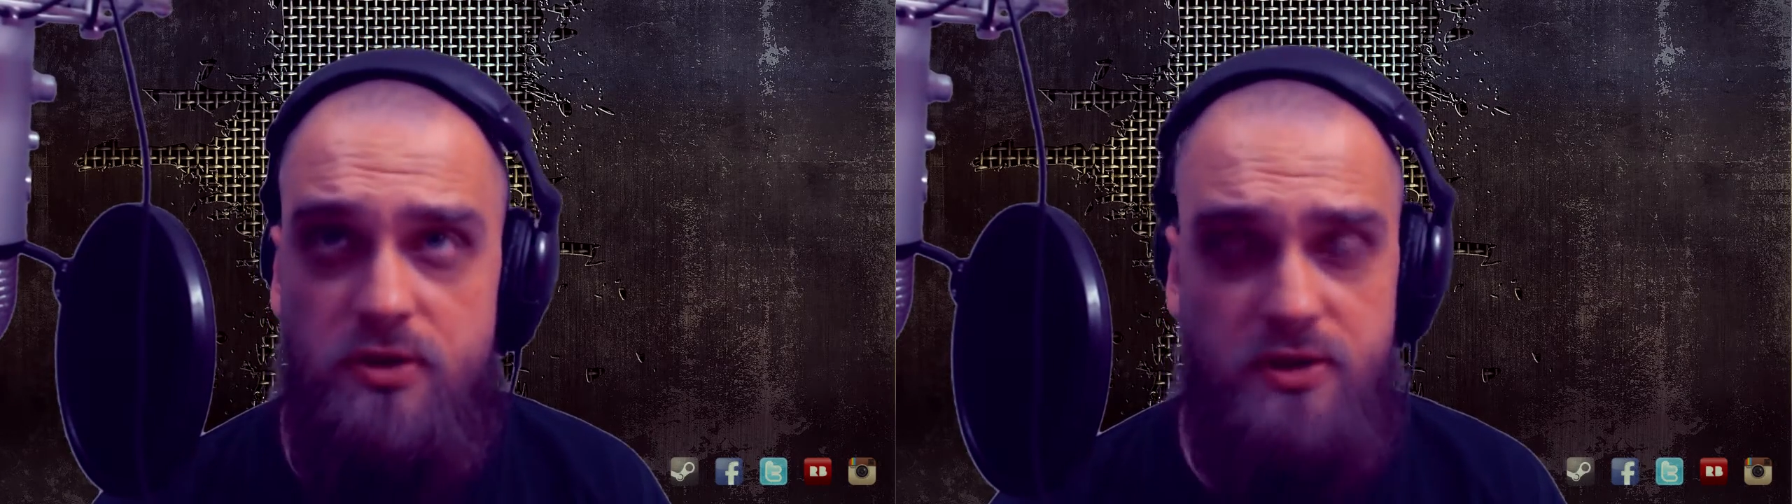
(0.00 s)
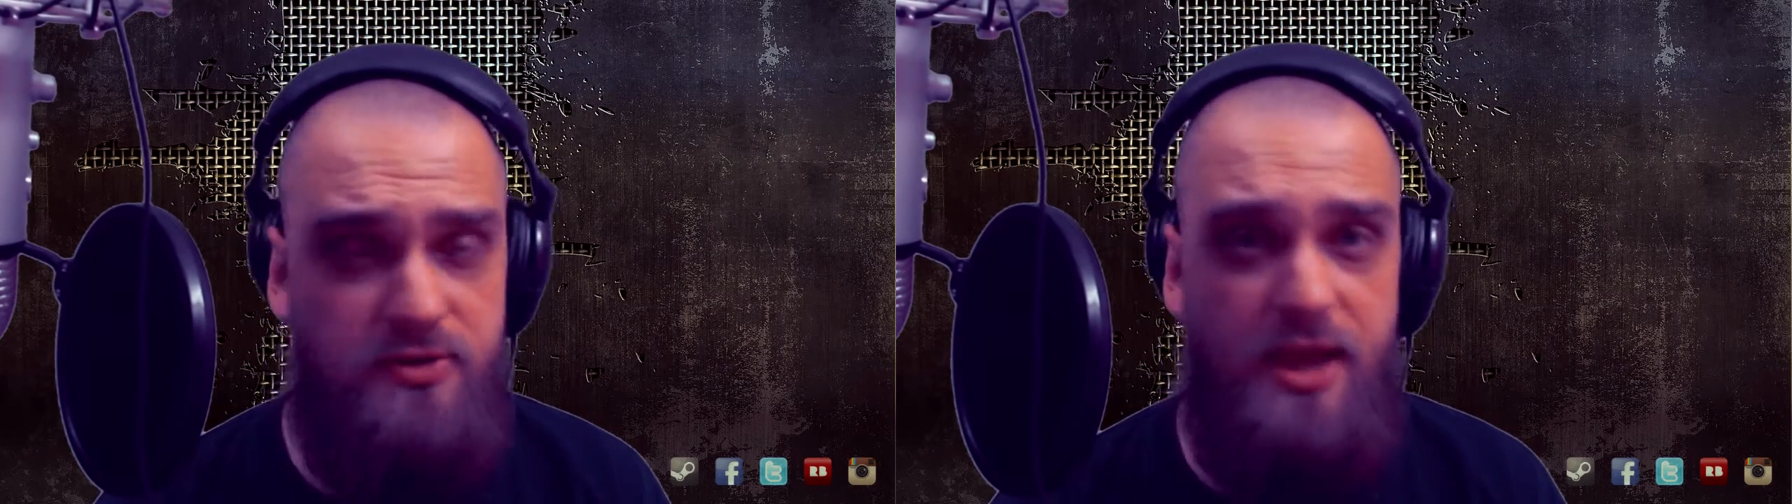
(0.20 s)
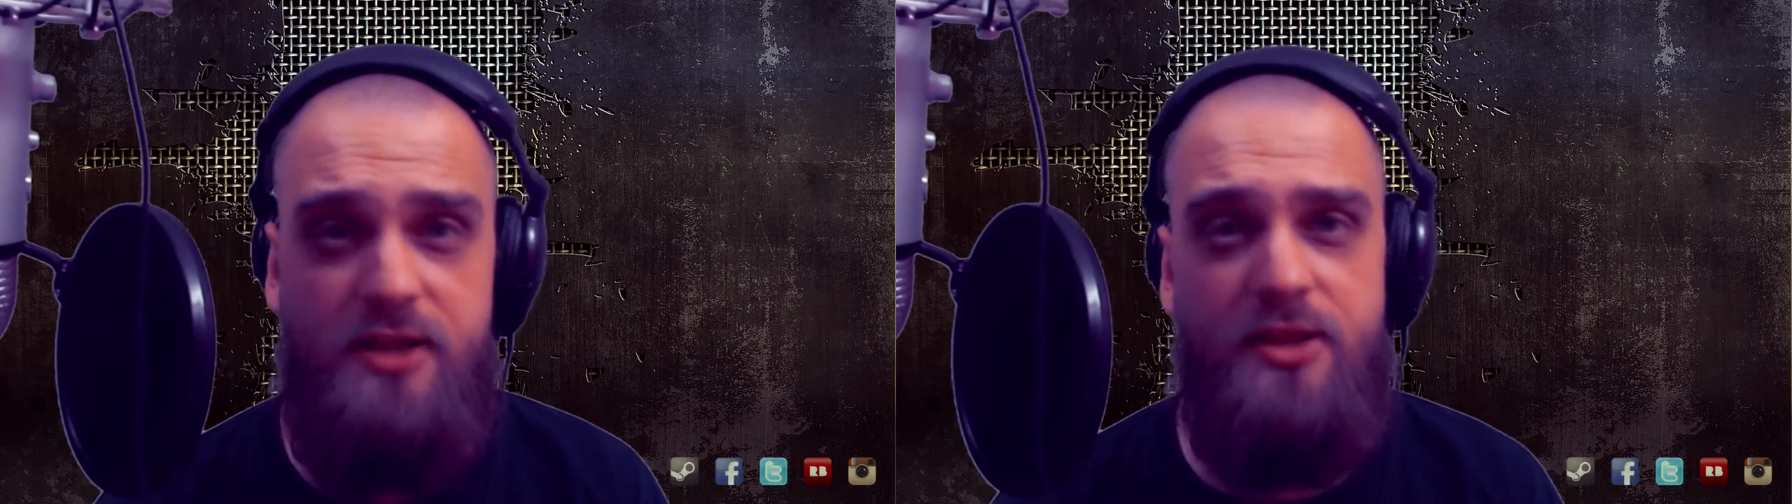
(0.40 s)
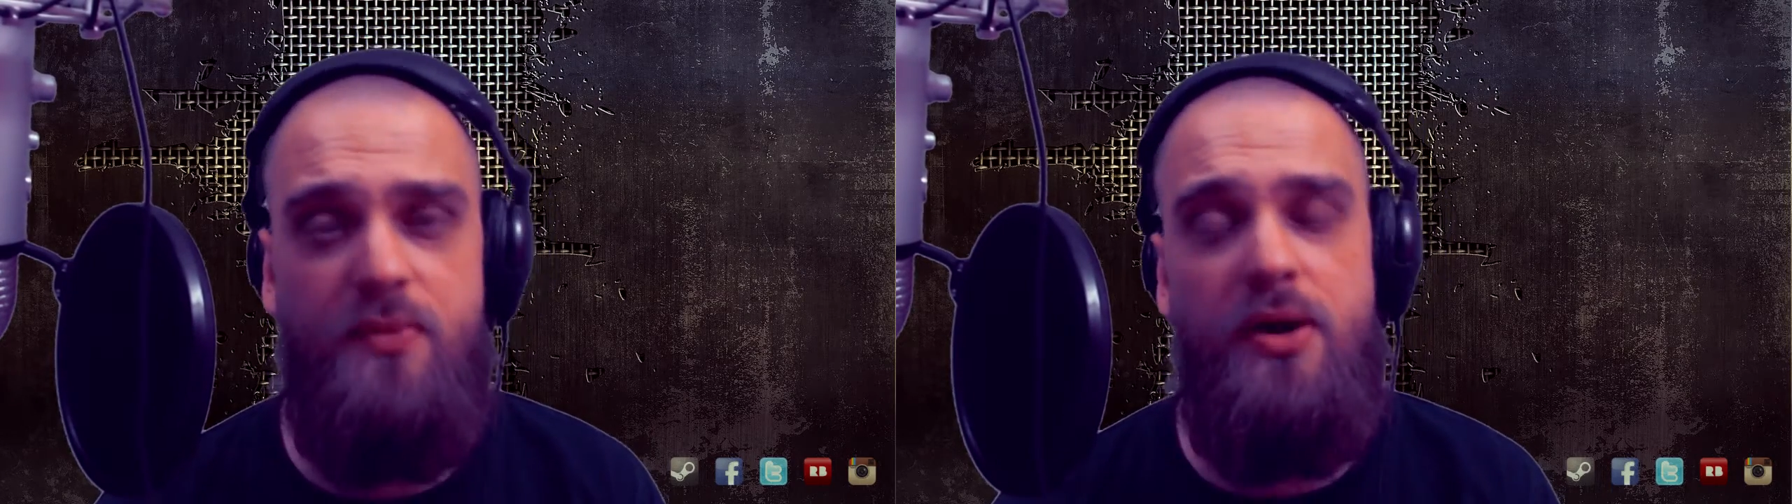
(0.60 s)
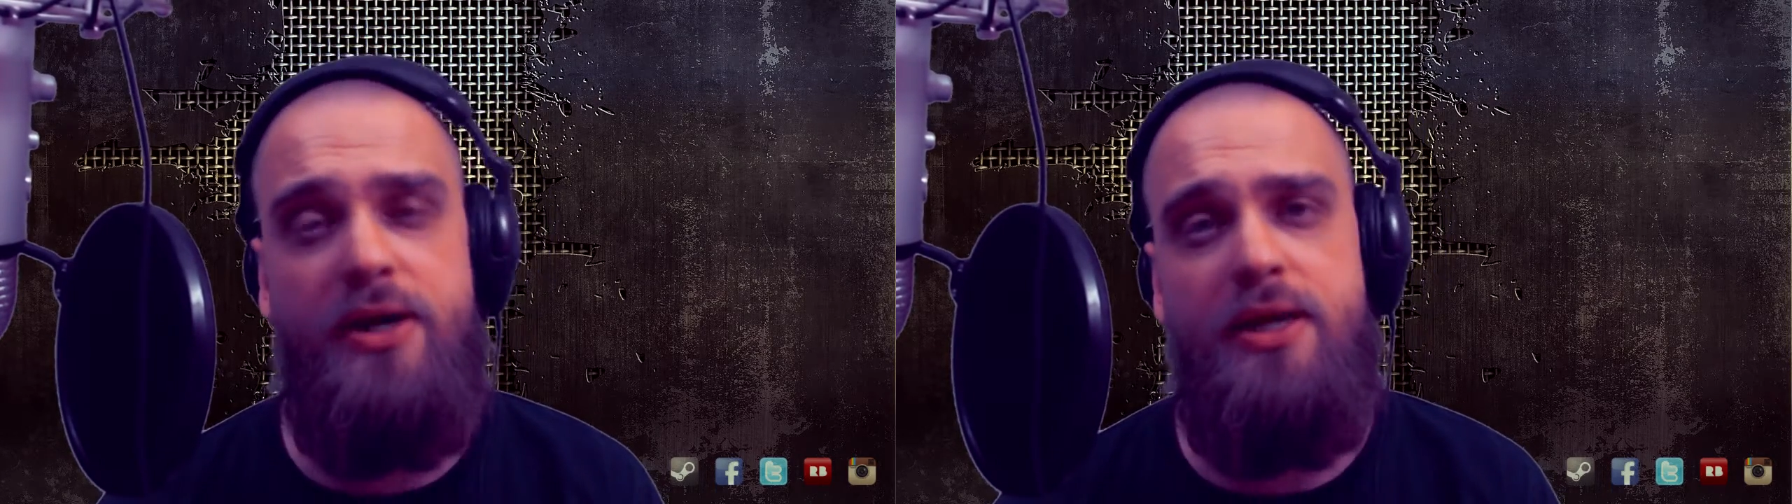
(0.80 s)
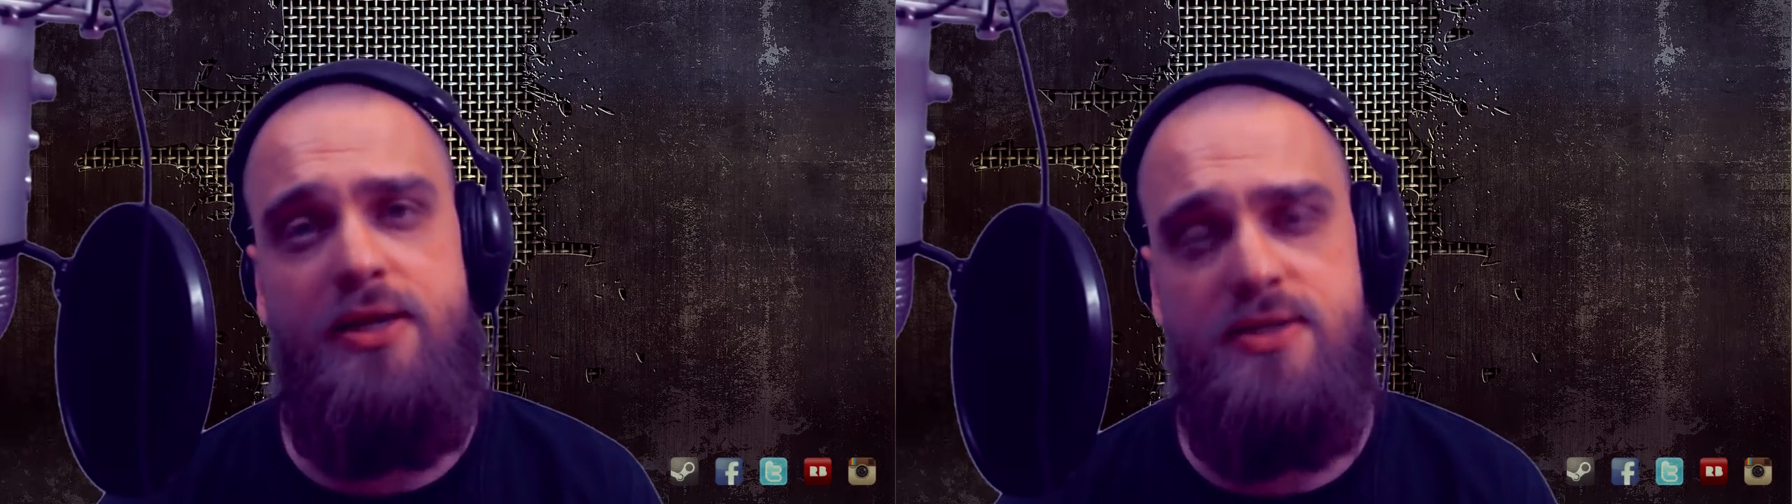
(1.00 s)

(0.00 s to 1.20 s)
exactly what it is,